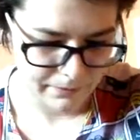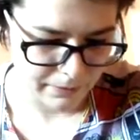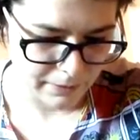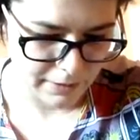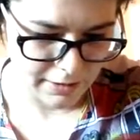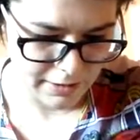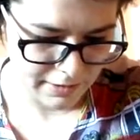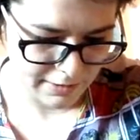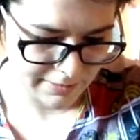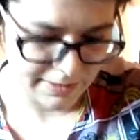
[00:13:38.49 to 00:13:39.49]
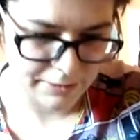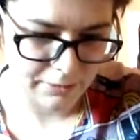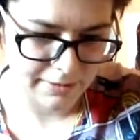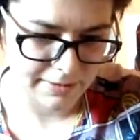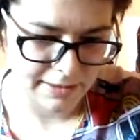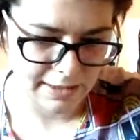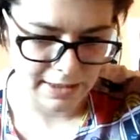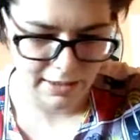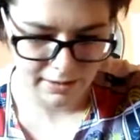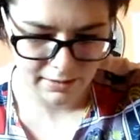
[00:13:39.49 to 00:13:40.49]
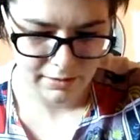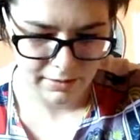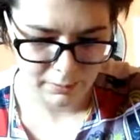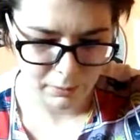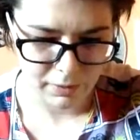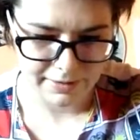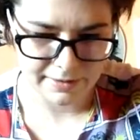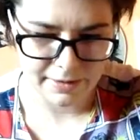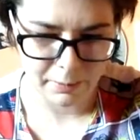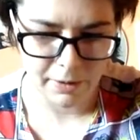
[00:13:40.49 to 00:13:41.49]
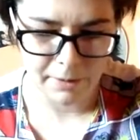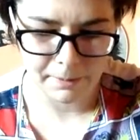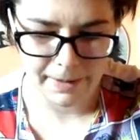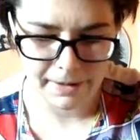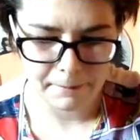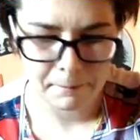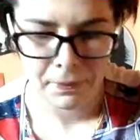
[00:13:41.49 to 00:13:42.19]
for Central City Police Department,